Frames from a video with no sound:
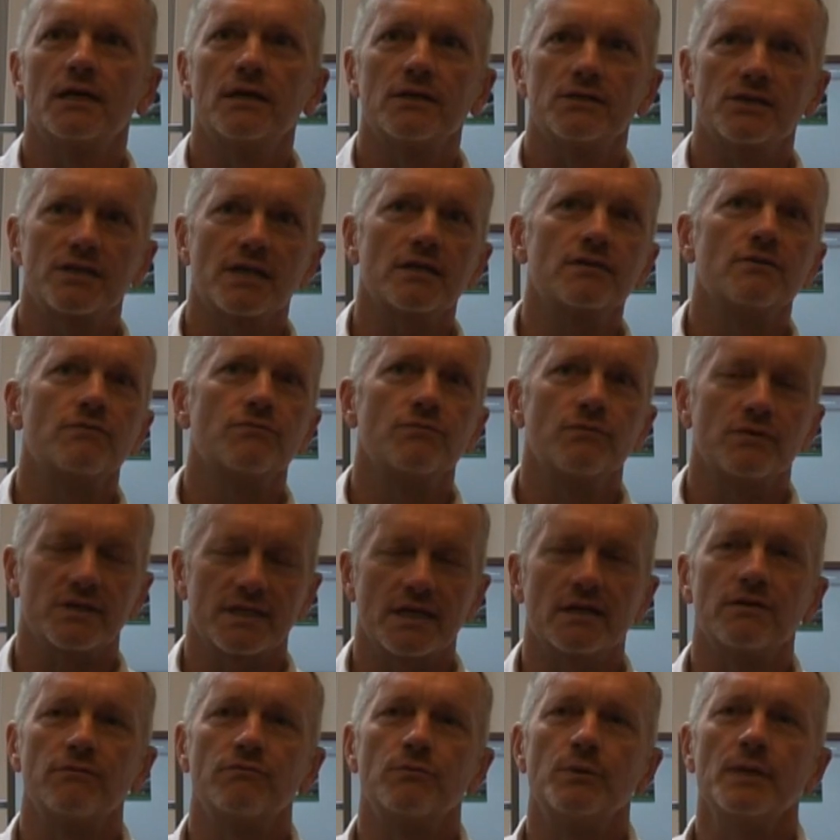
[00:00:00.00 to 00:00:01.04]
set
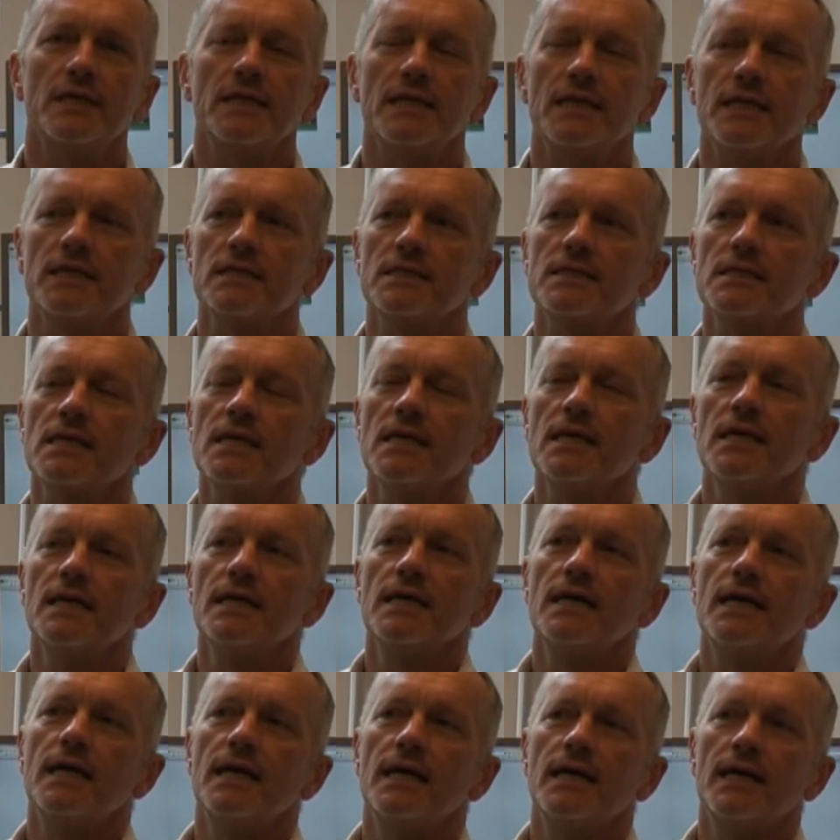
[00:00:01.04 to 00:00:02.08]
of readings
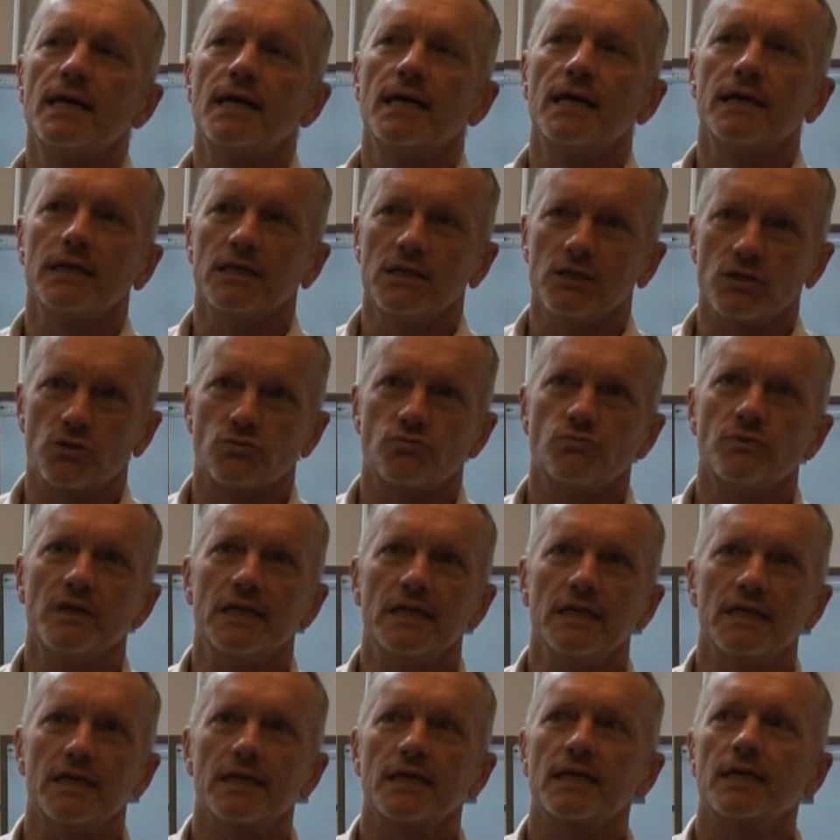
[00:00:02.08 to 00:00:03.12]
each
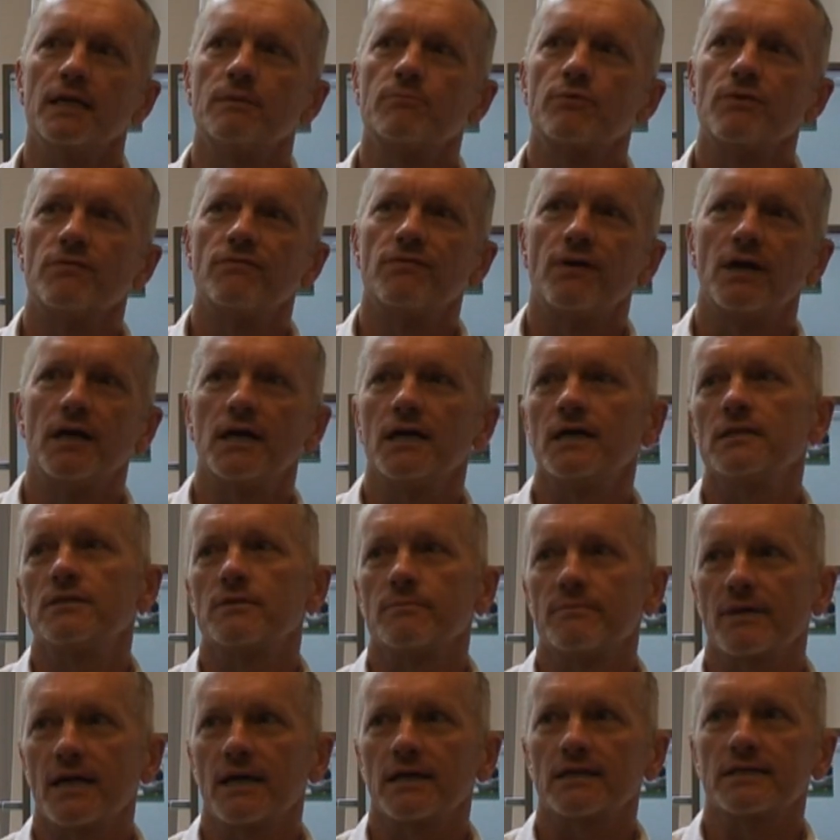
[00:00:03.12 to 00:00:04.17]
week, it provides
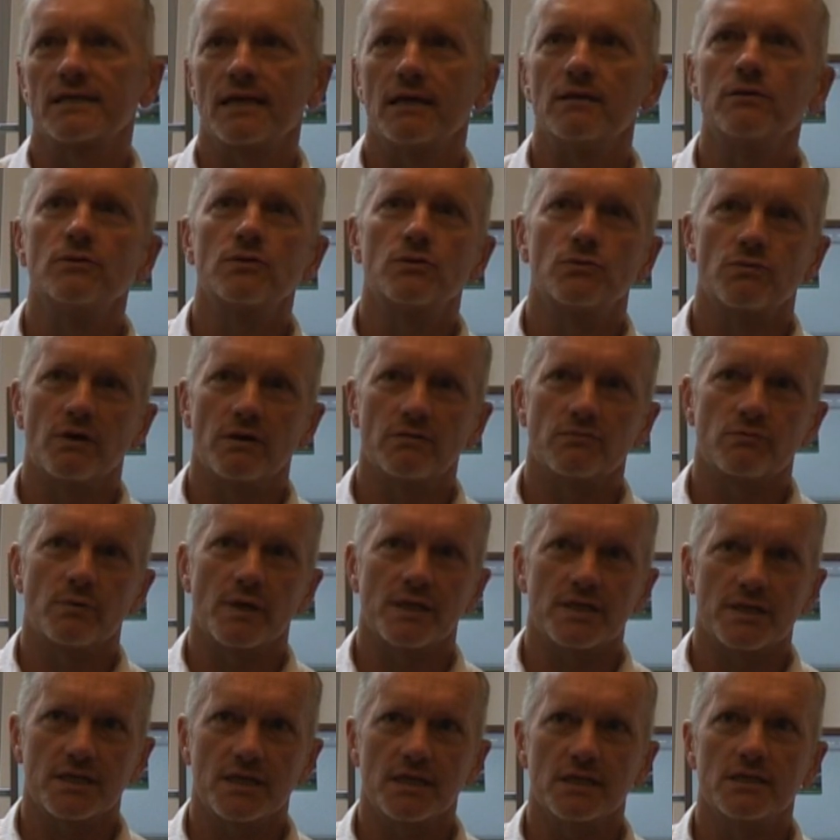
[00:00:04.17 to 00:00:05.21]
about 10 to 12
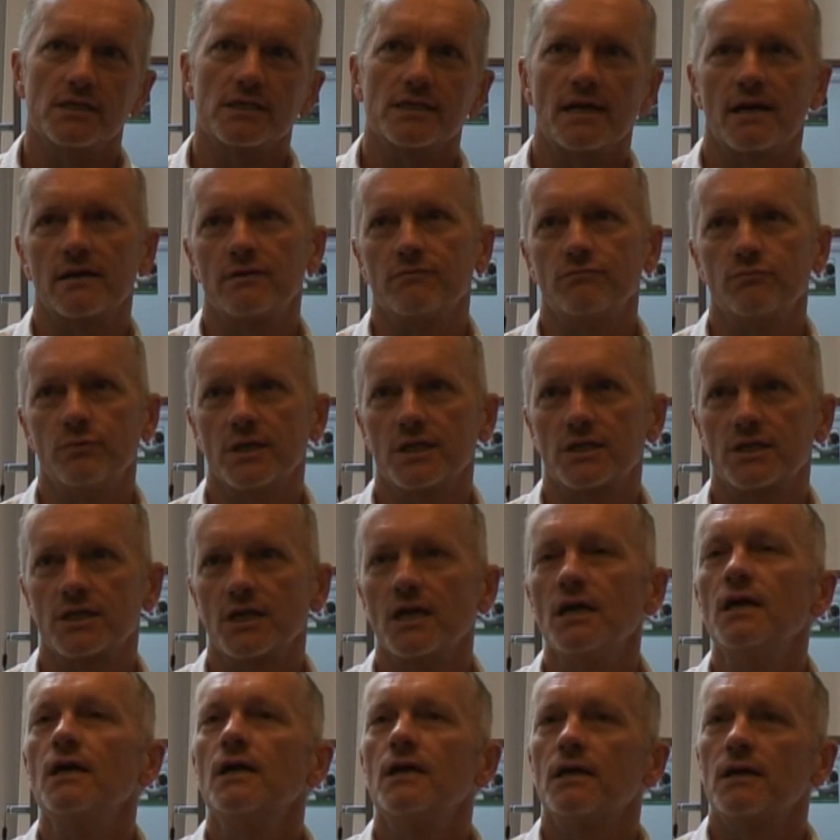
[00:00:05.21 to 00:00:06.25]
questions, out of which
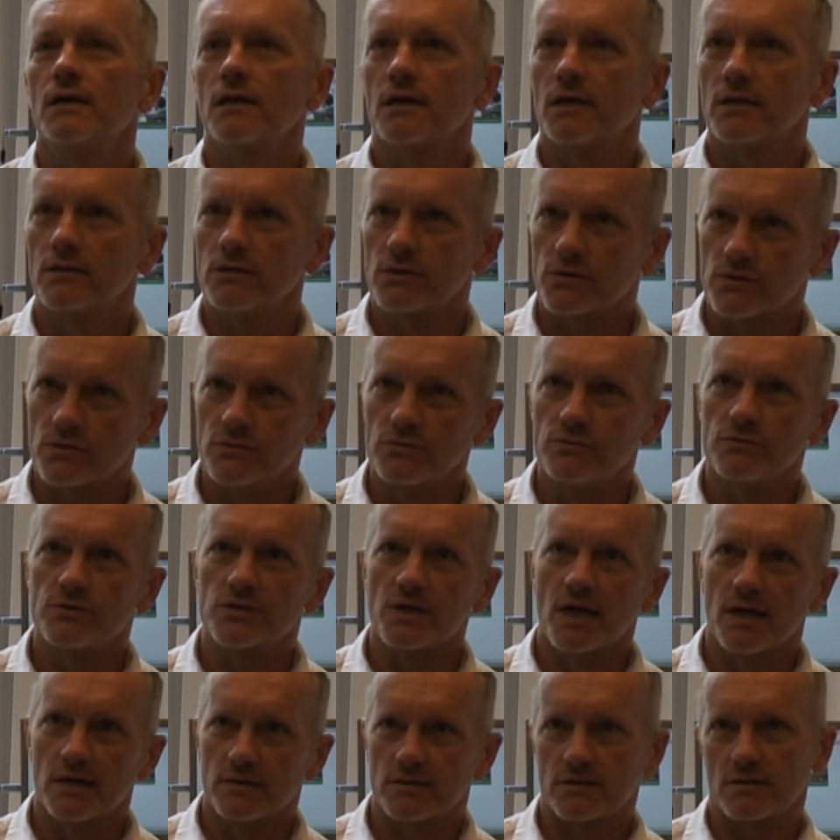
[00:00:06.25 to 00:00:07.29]
the students
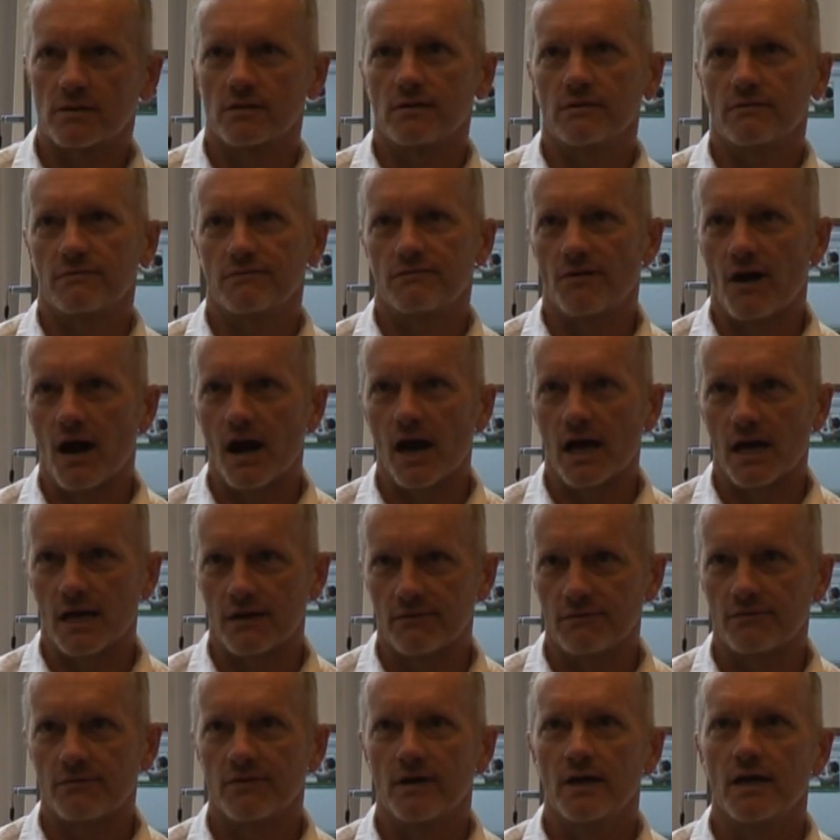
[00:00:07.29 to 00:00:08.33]
answer
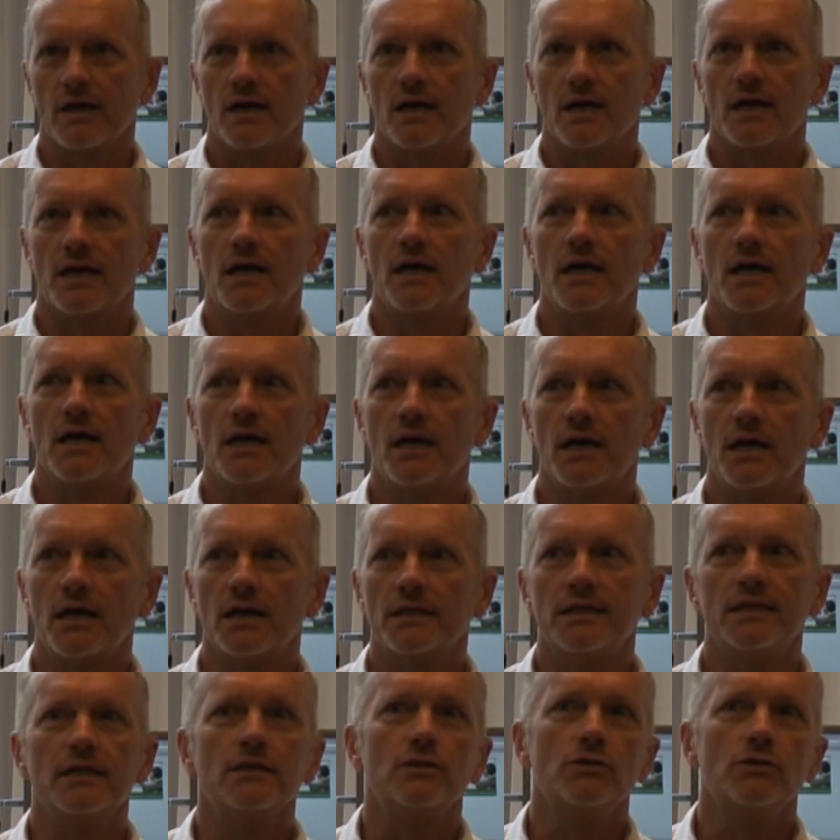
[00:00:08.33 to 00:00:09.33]
5. They